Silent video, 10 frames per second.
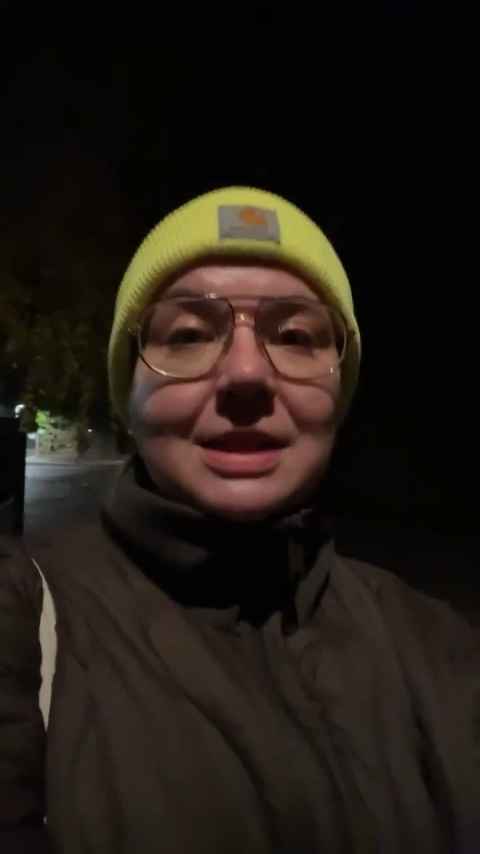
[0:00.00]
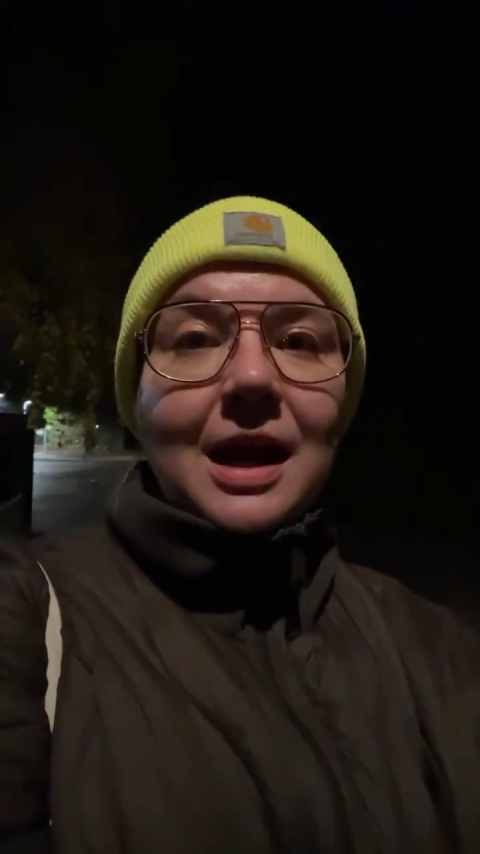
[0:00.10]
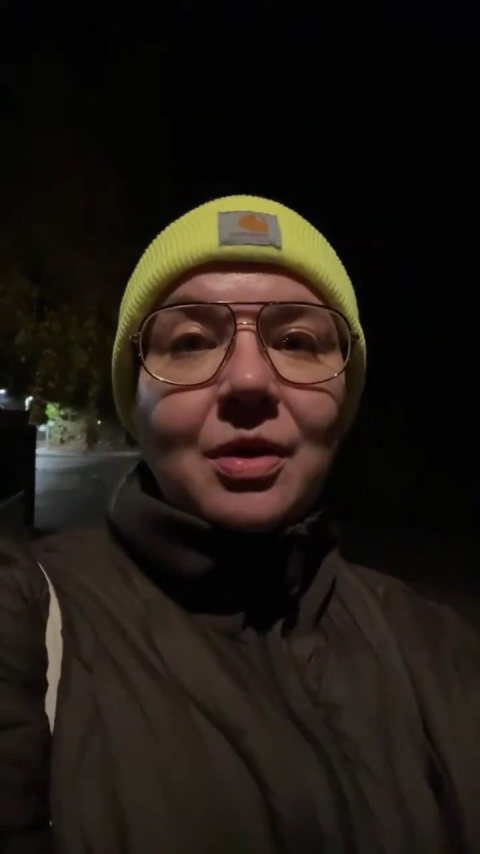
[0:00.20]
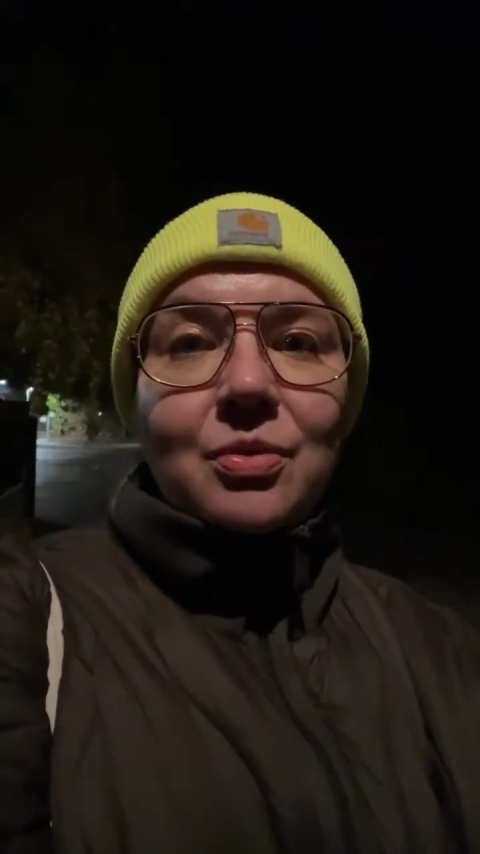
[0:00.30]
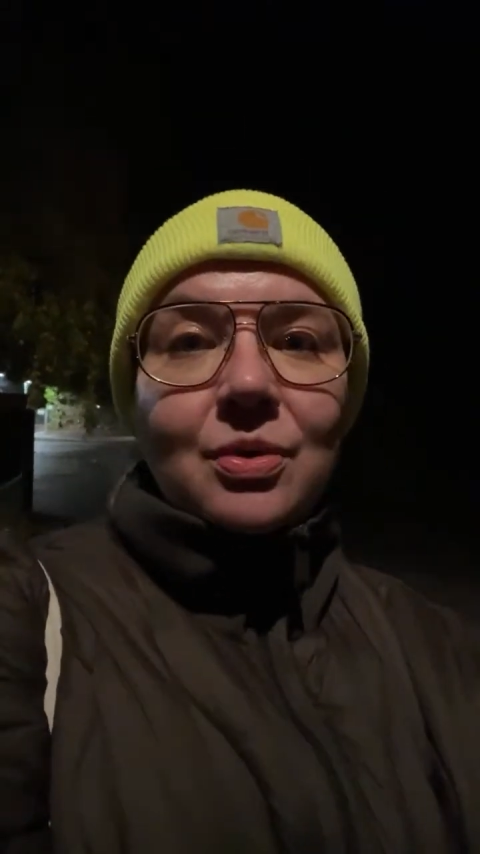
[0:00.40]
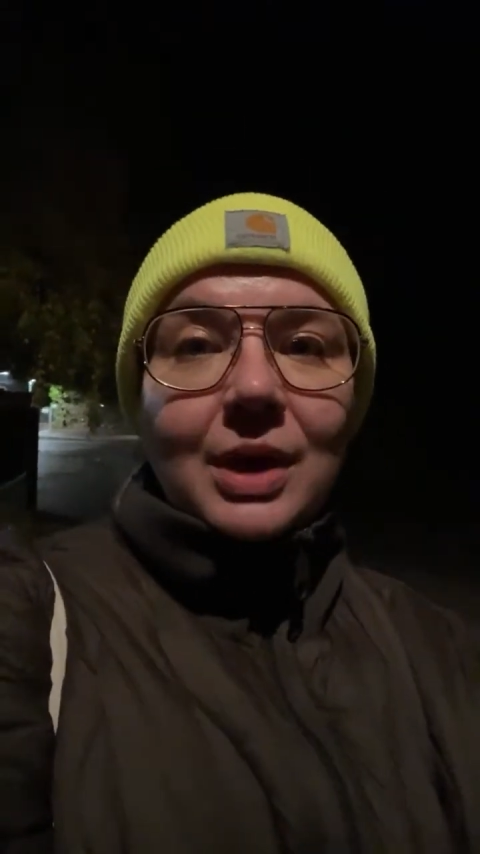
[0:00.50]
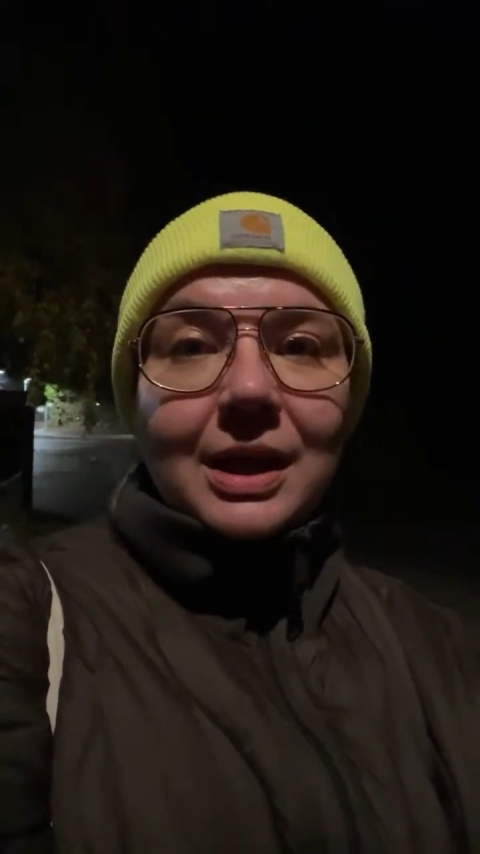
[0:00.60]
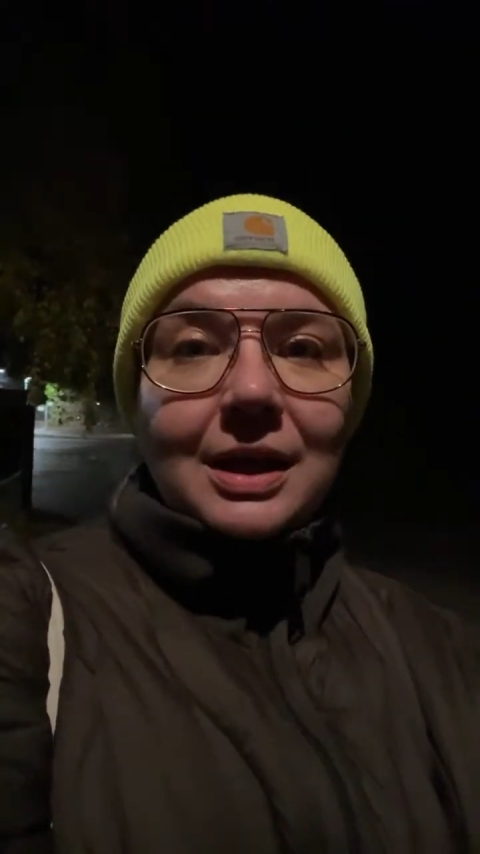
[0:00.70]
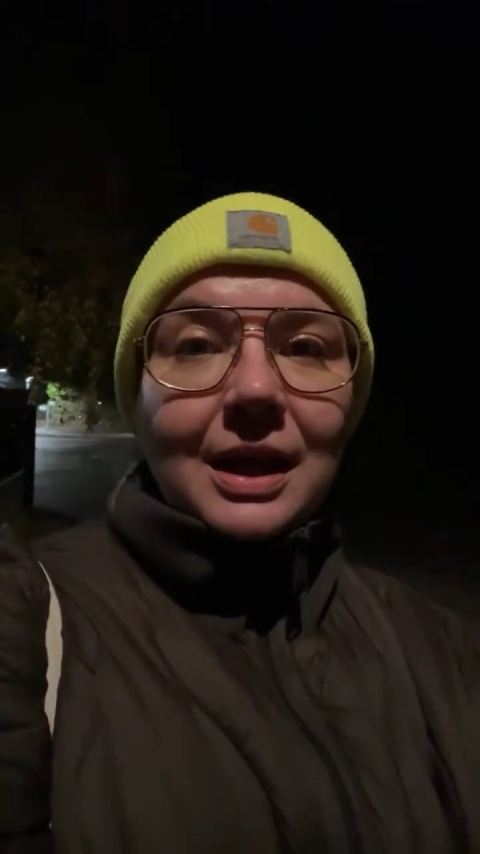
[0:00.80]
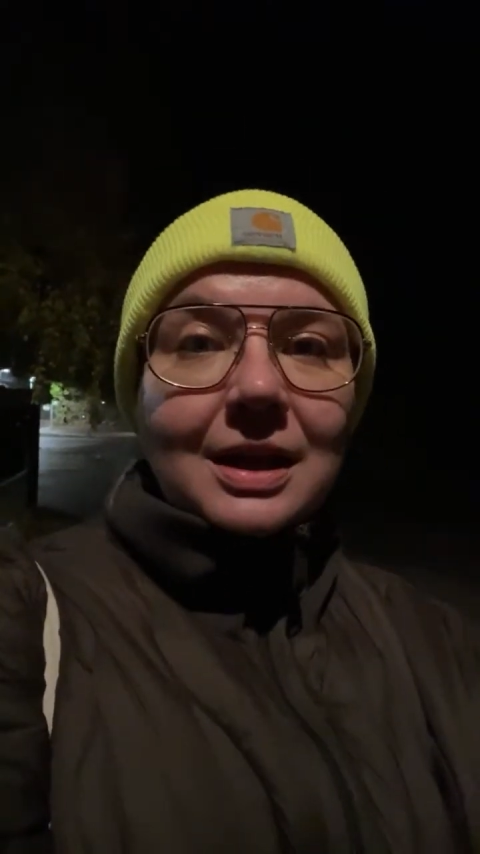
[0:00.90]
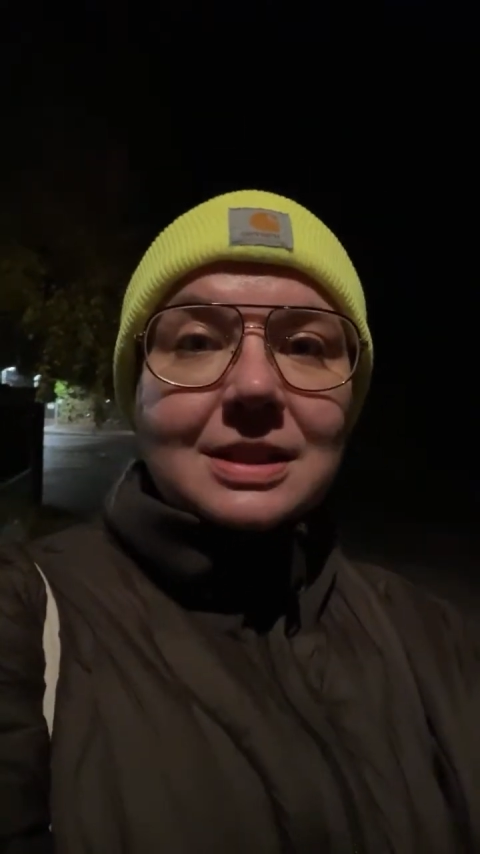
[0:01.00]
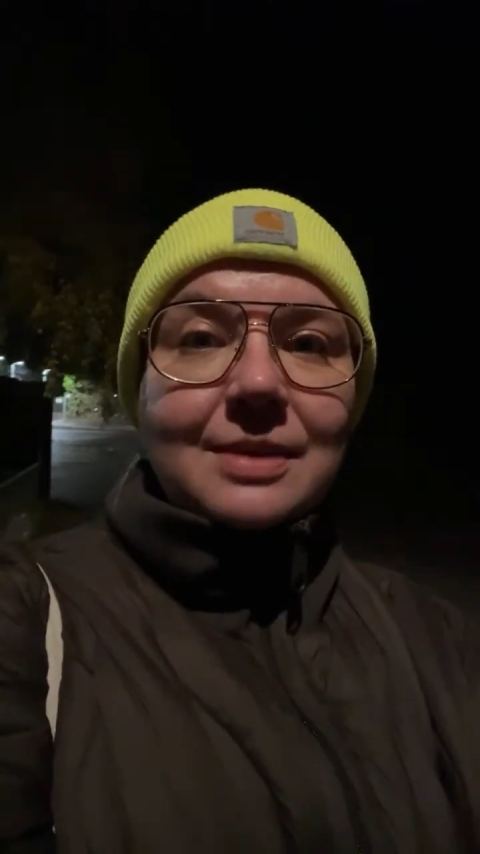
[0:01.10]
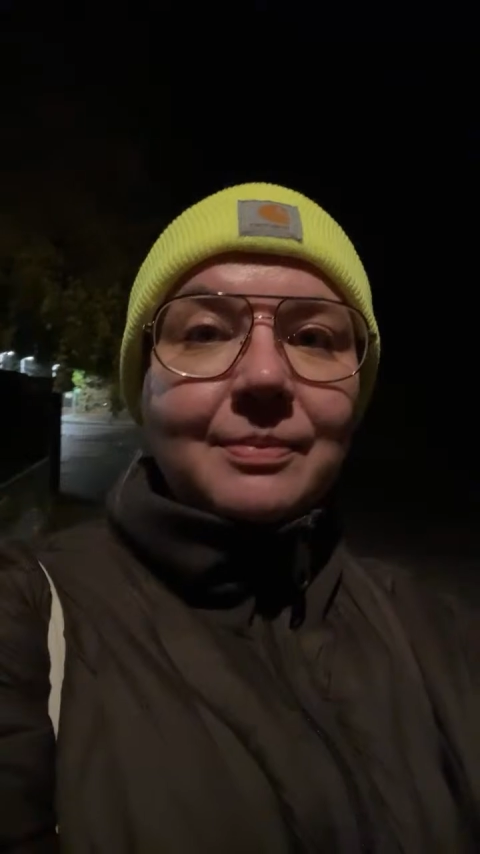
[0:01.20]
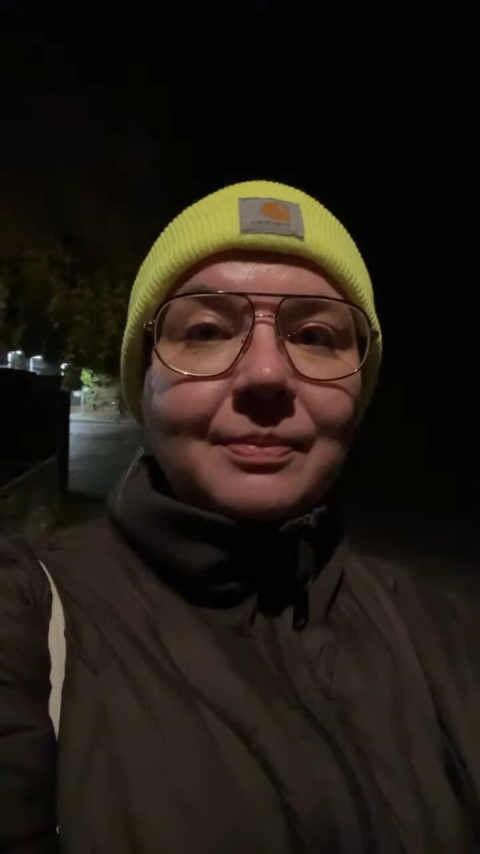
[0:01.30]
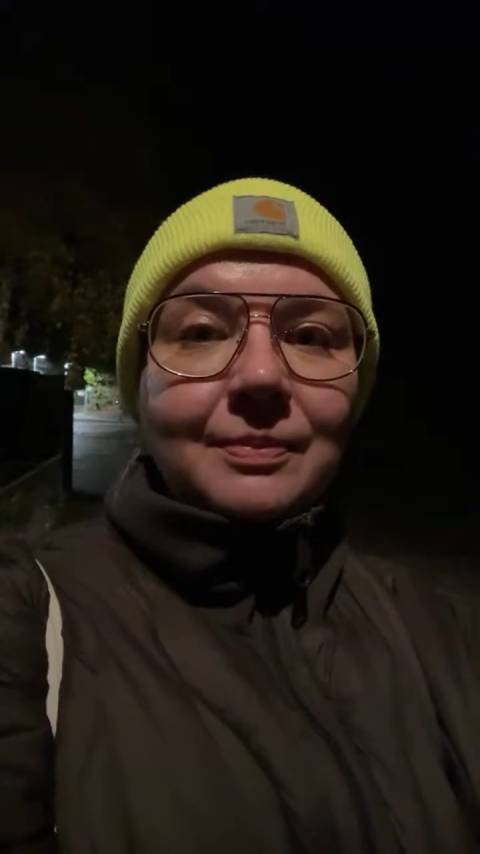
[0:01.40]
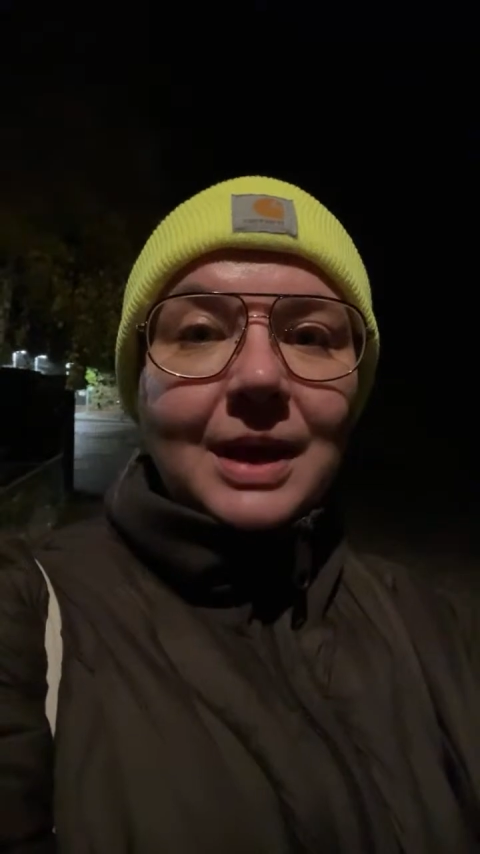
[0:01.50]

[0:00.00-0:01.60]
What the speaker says: now and getting some